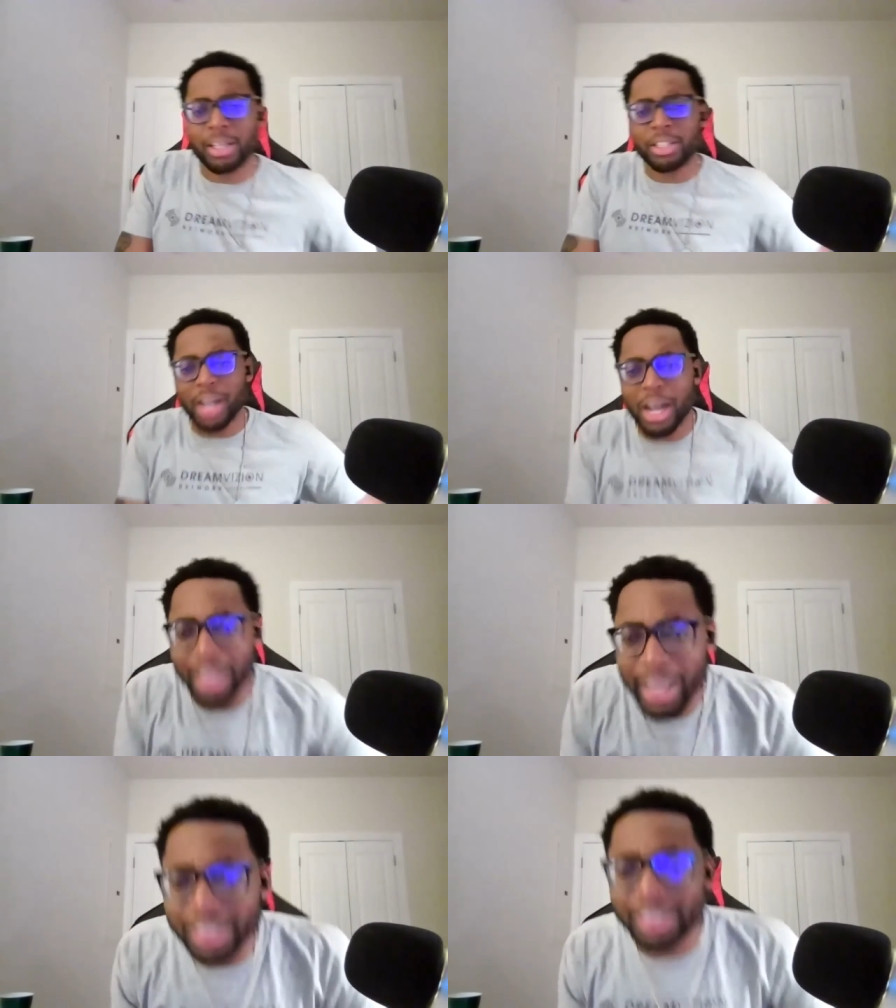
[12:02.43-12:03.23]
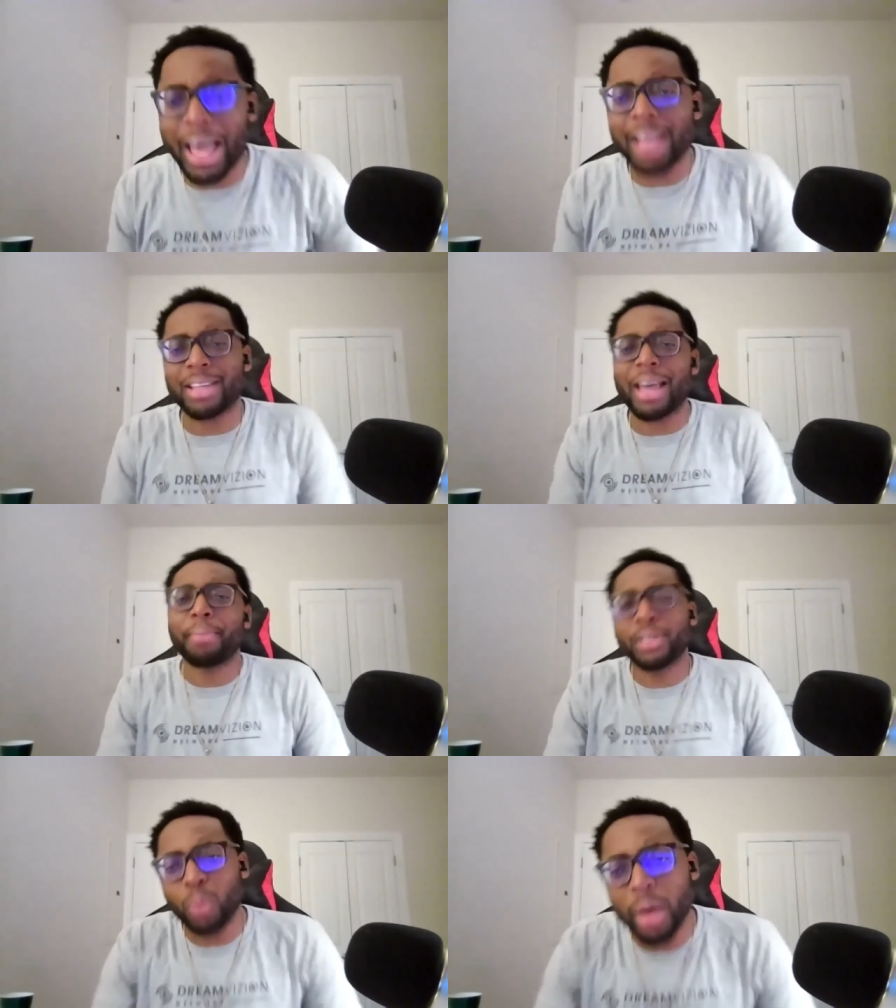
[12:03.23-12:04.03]
St. John is that
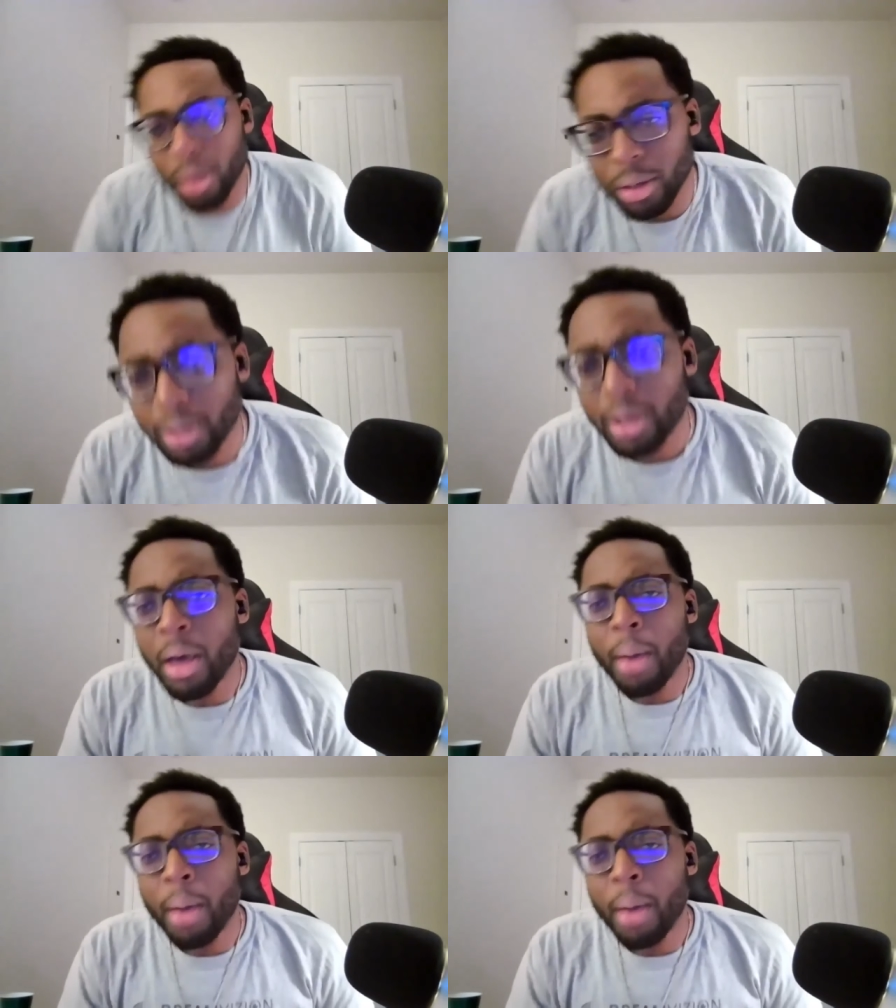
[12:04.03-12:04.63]
type as well.